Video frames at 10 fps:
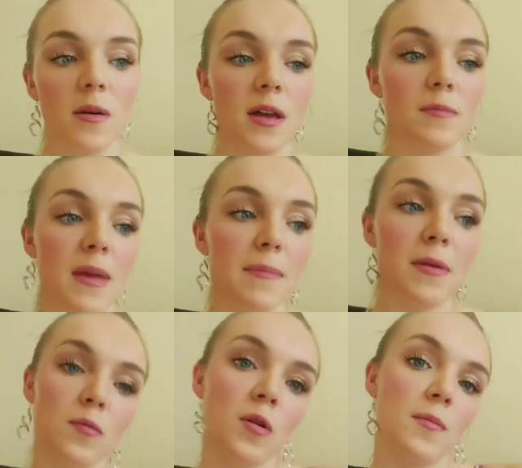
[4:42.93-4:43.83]
Maybe
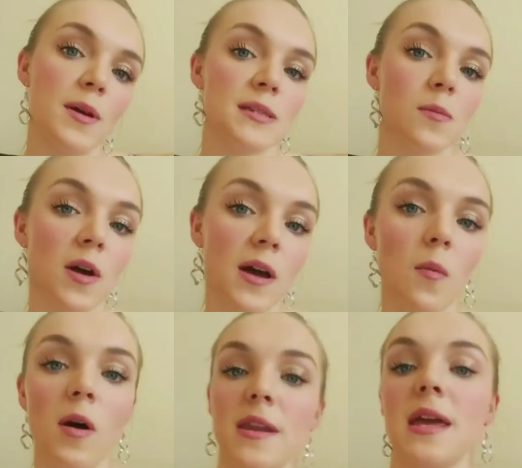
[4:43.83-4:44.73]
one person work at
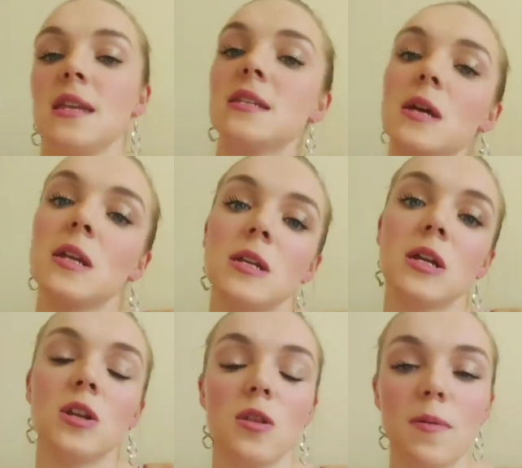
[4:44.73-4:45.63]
one end and
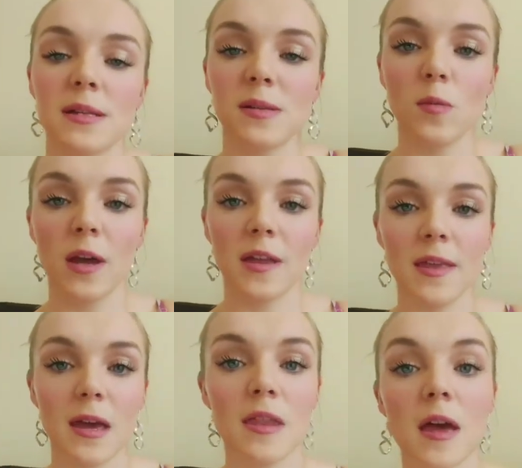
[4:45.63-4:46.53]
another person work at
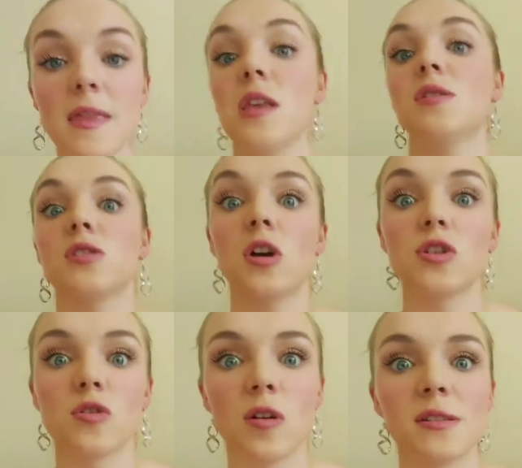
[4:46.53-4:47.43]
the other, and then you start to
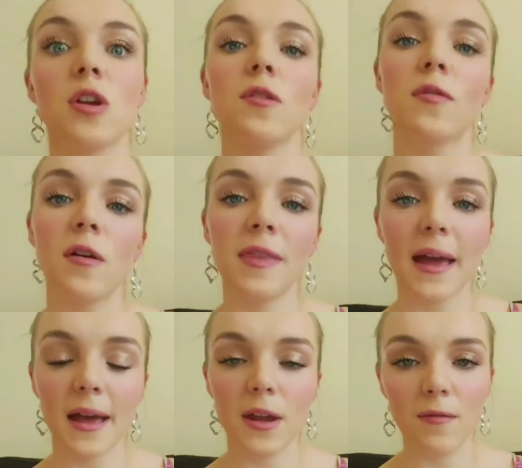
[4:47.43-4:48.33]
cross over and
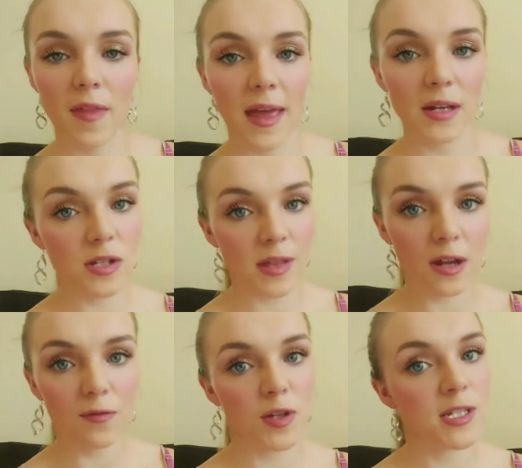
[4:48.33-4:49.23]
that kind of thing. Do that
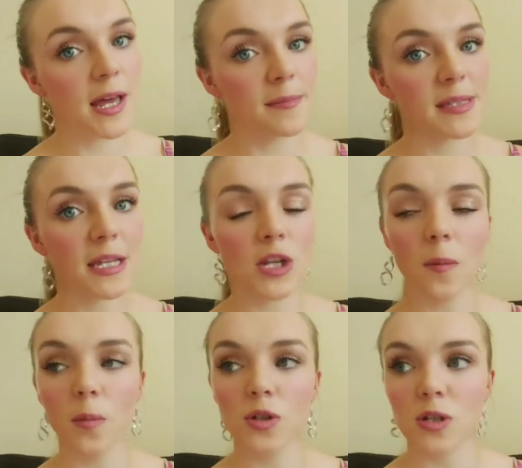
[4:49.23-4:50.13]
a few times. Like, don't
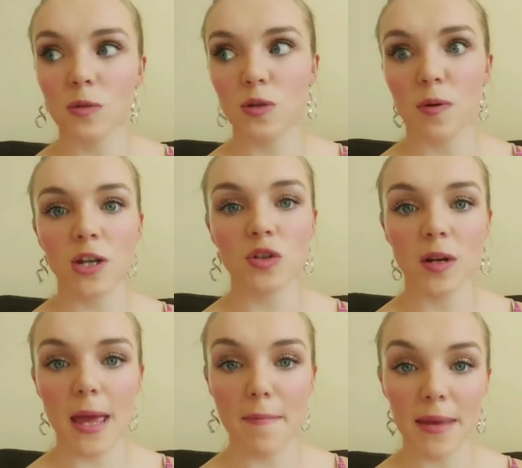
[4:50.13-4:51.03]
put too much pressure on
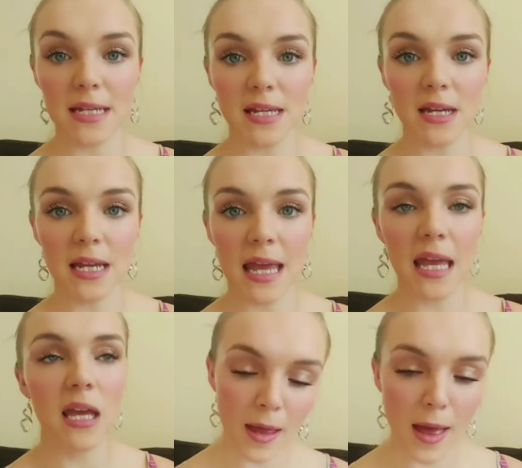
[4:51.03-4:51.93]
it
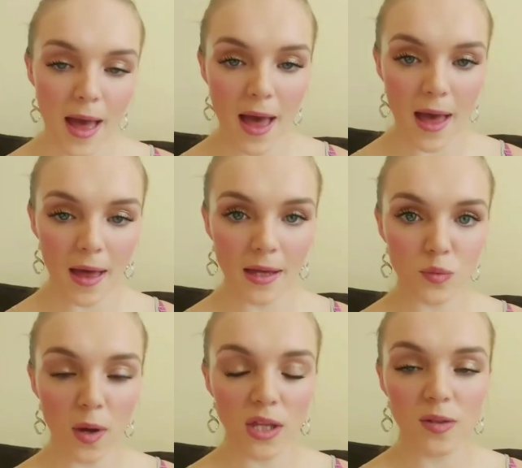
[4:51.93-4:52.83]
immediately. And
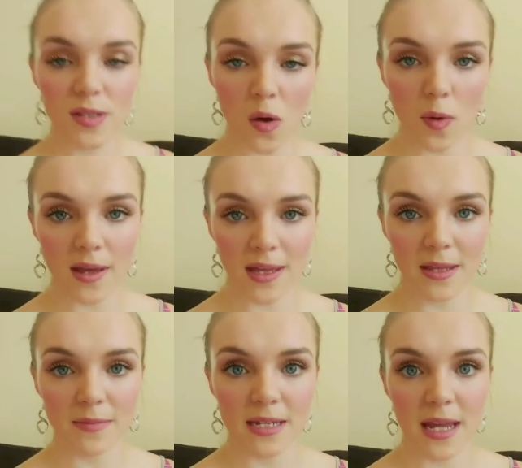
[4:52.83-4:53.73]
when you start working
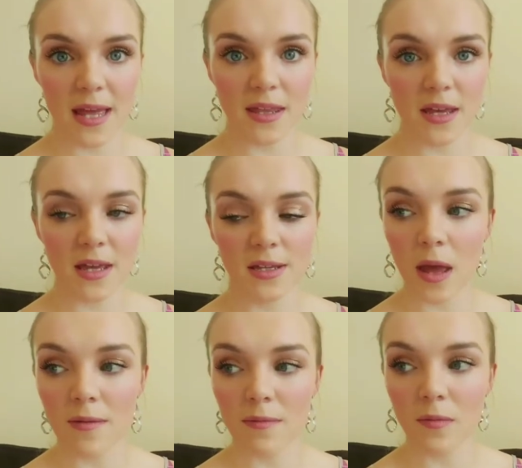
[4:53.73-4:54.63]
them together,
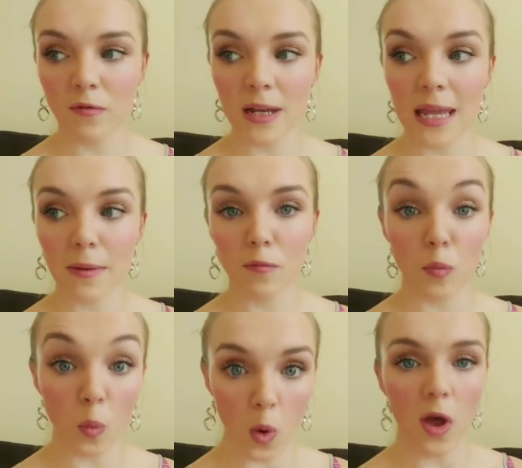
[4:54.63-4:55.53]
really
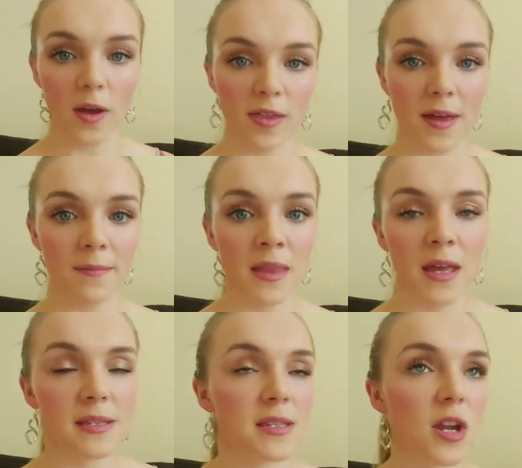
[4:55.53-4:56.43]
work them.
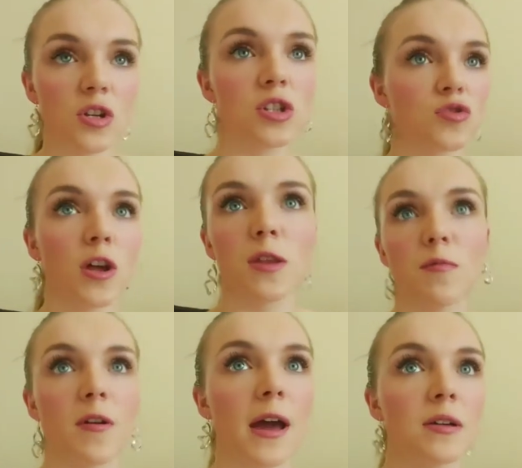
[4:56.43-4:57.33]
So don't just trot them
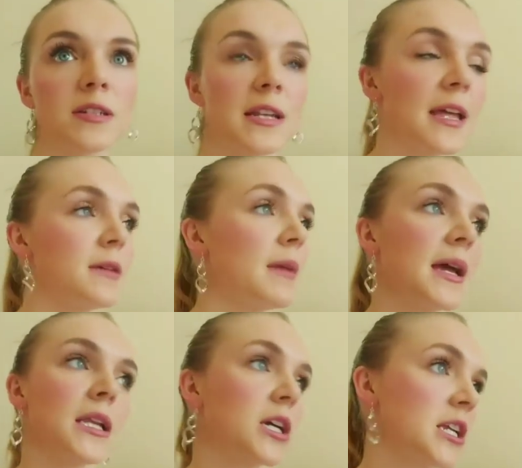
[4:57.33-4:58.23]
around and let them
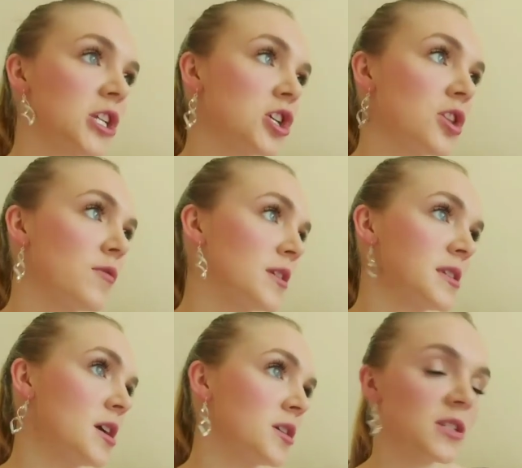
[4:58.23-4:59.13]
like look at each other and
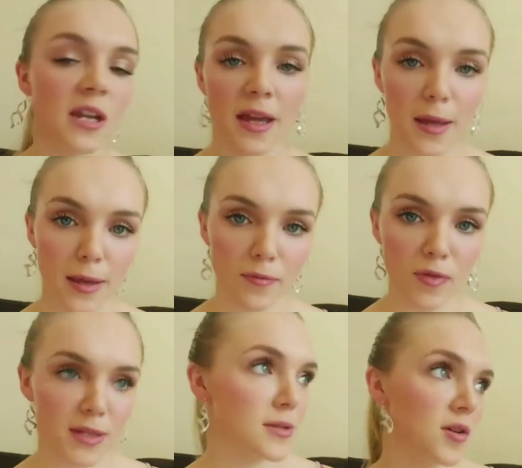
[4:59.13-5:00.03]
start to like, if they
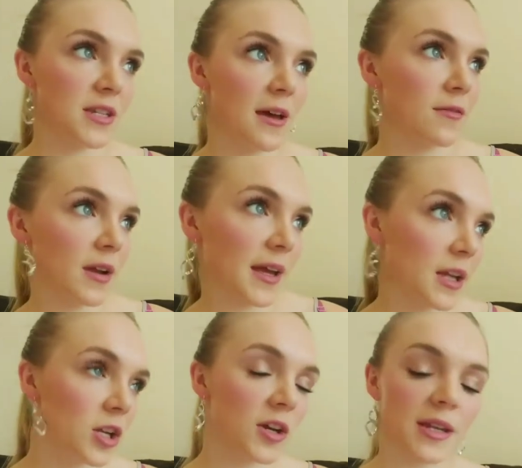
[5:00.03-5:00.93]
start to have like a
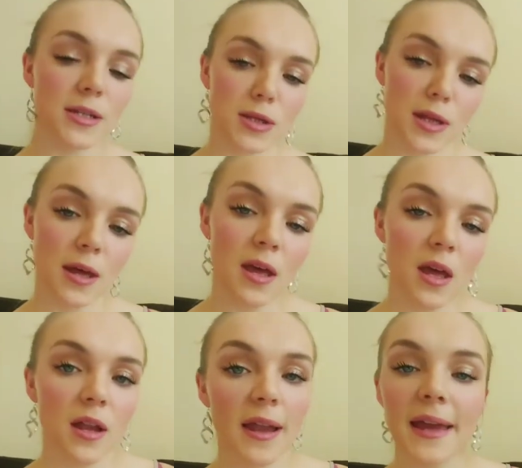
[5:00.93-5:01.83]
look at each other,
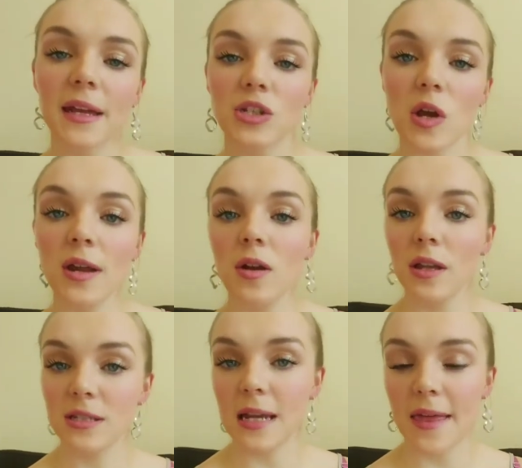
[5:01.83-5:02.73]
like try
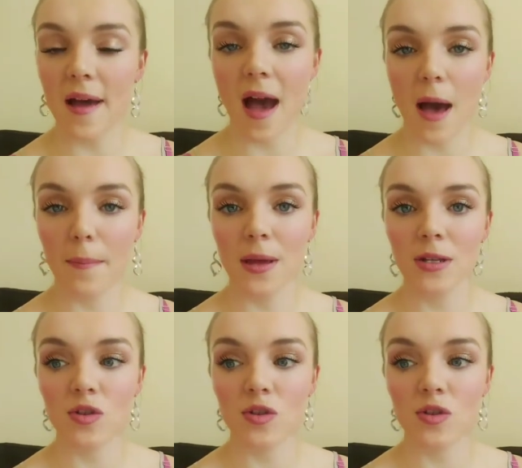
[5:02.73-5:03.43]
not to let that happen.